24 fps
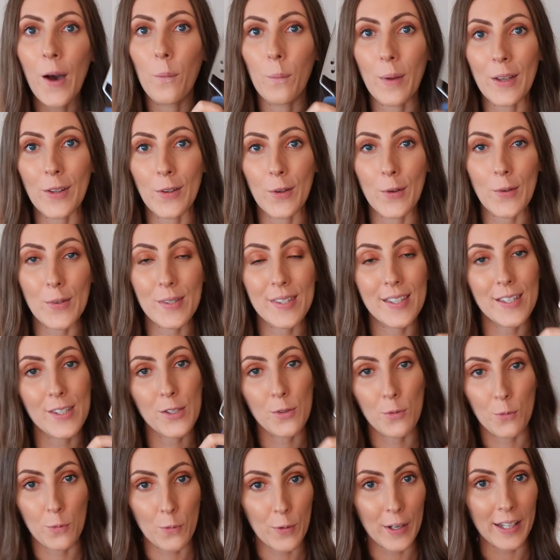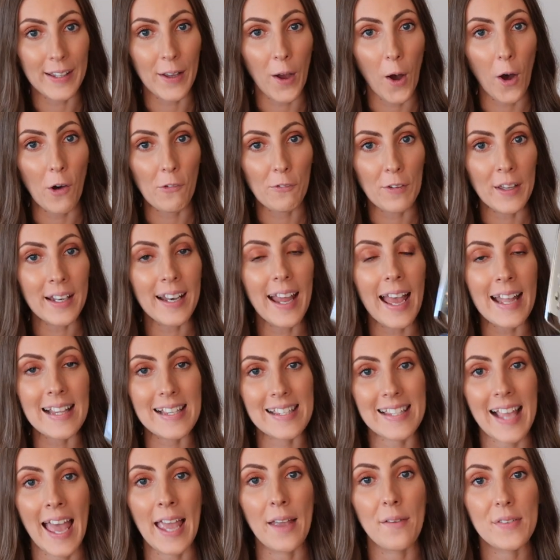We use this really often. It
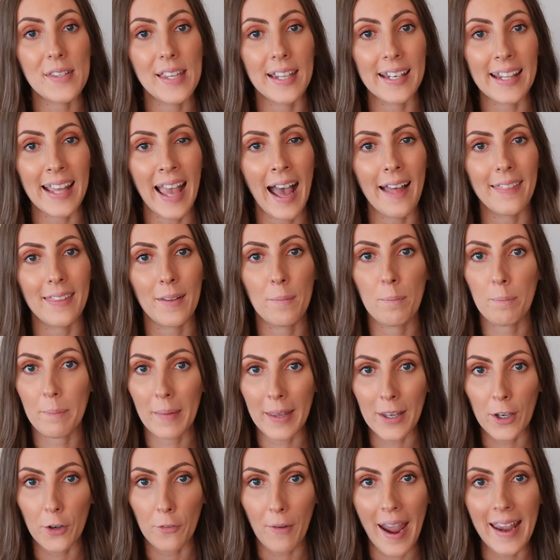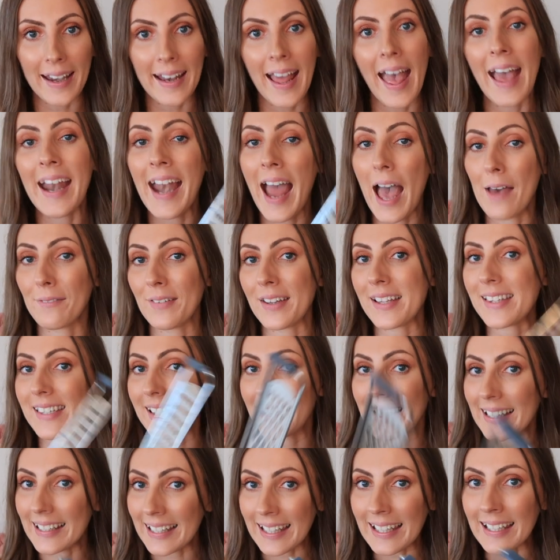saves getting out the big grater and having to
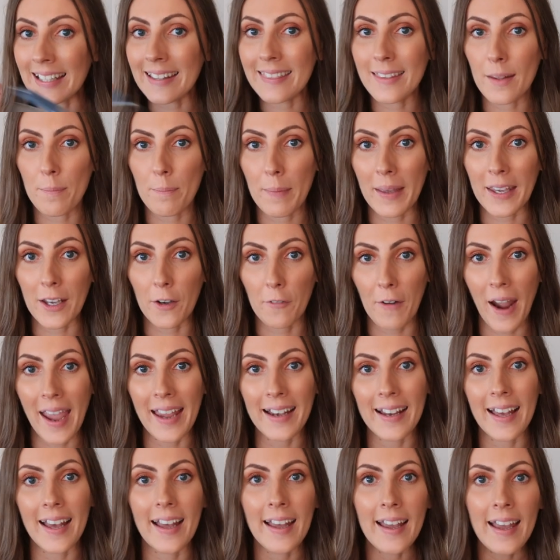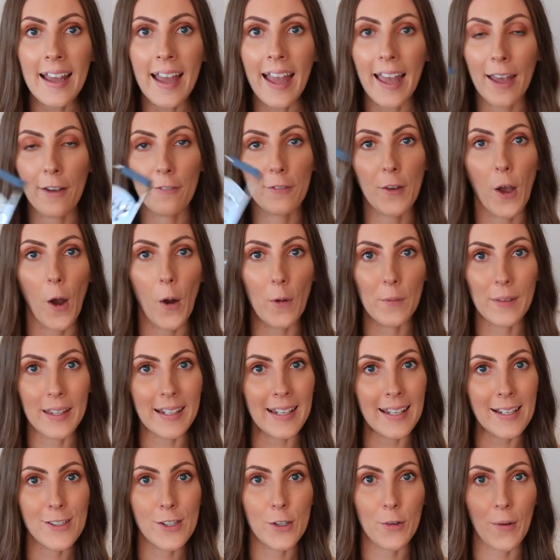clean the big grater if you only
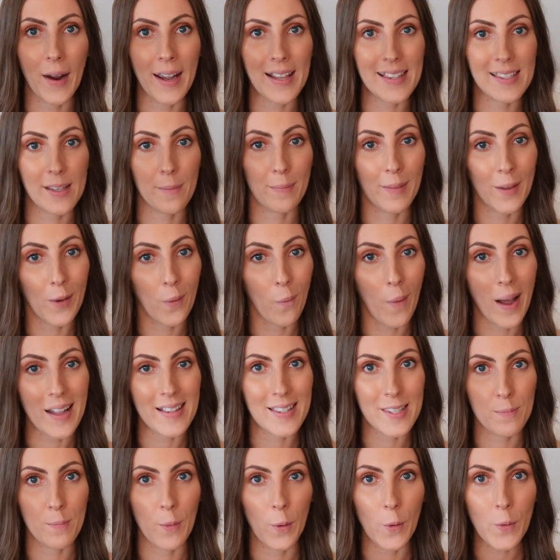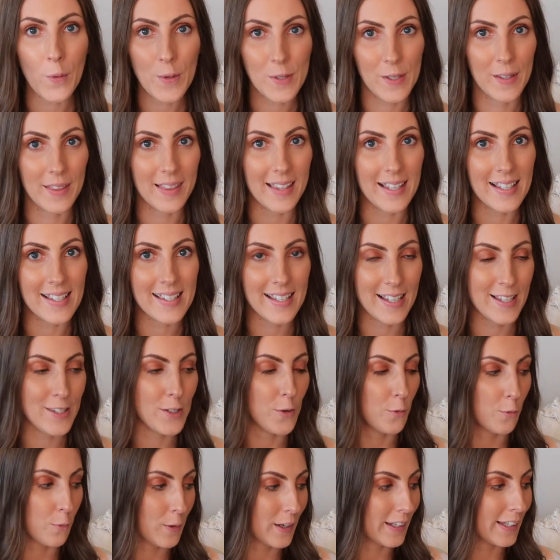need to grate something quite small. So this is a
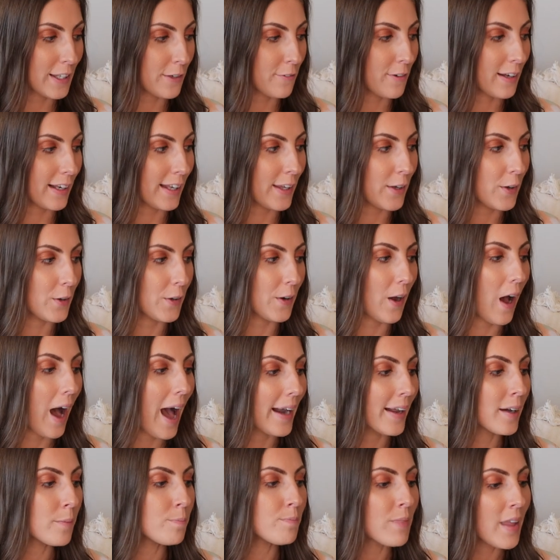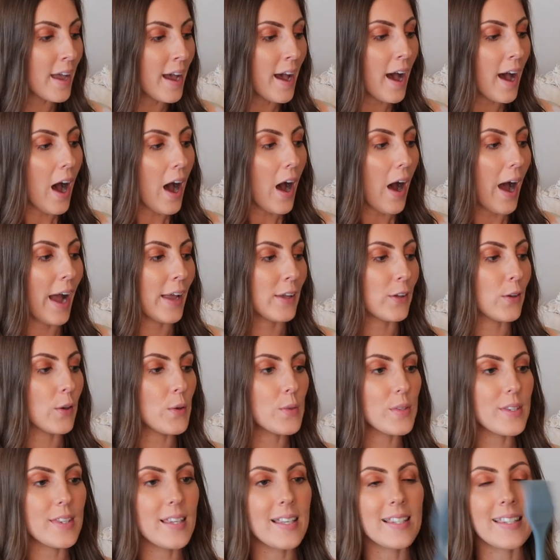really good item. I
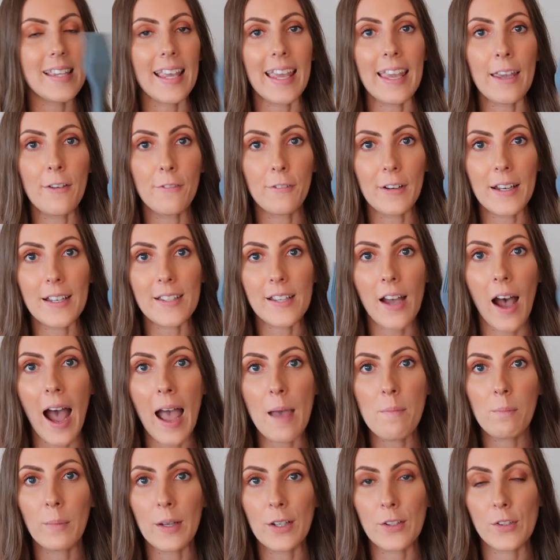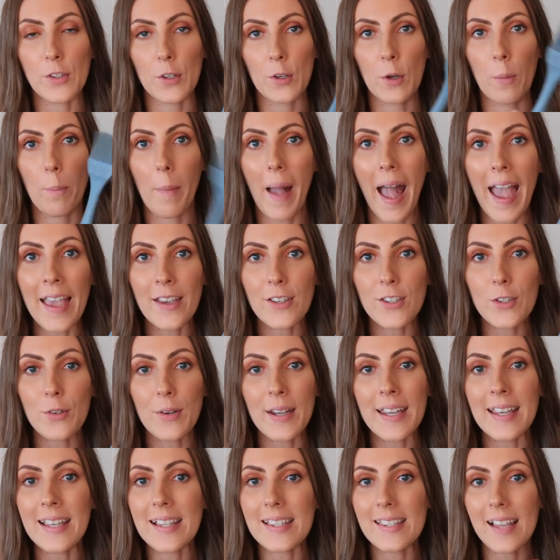use this every time we do
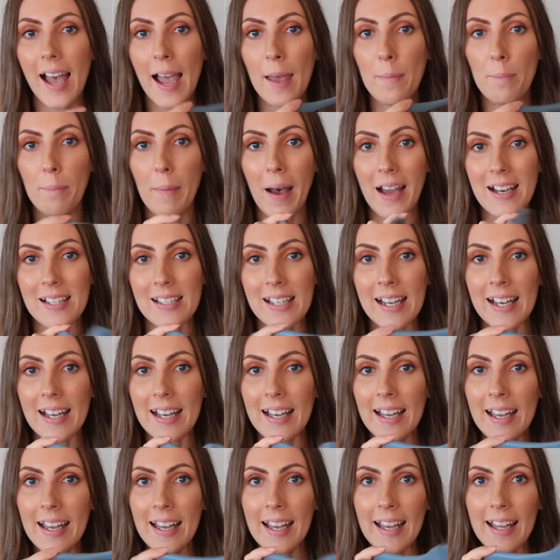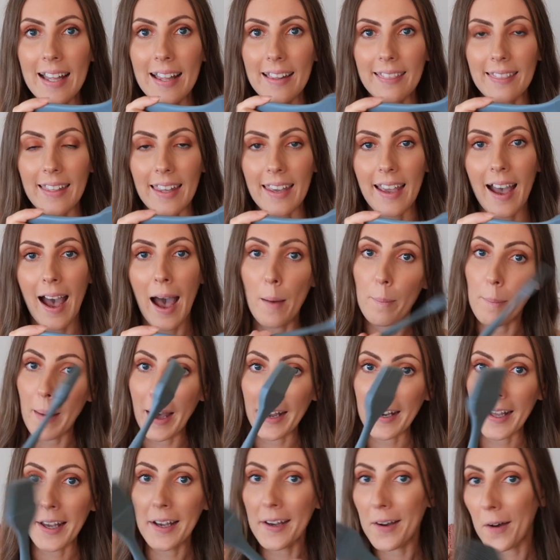pastries. I butter the
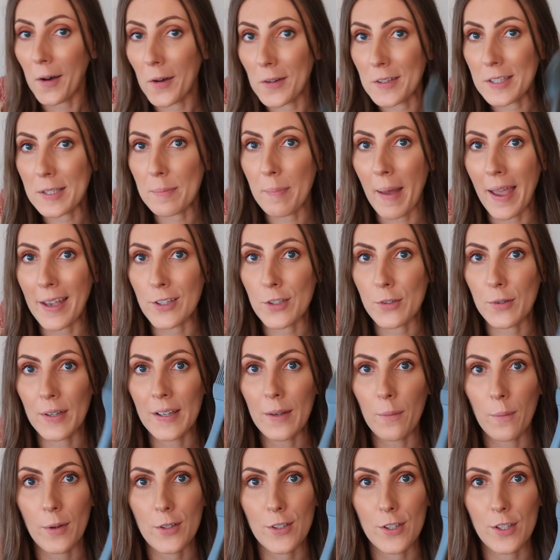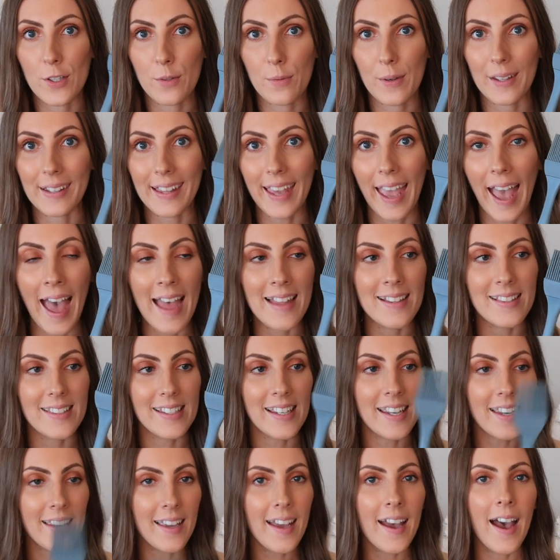butter onto pastry, which is really
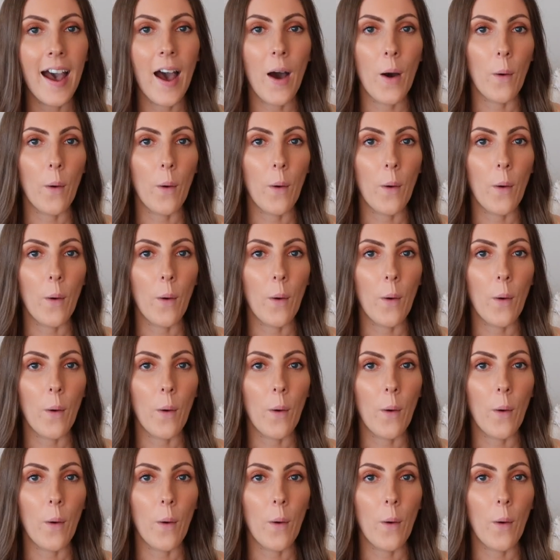handy.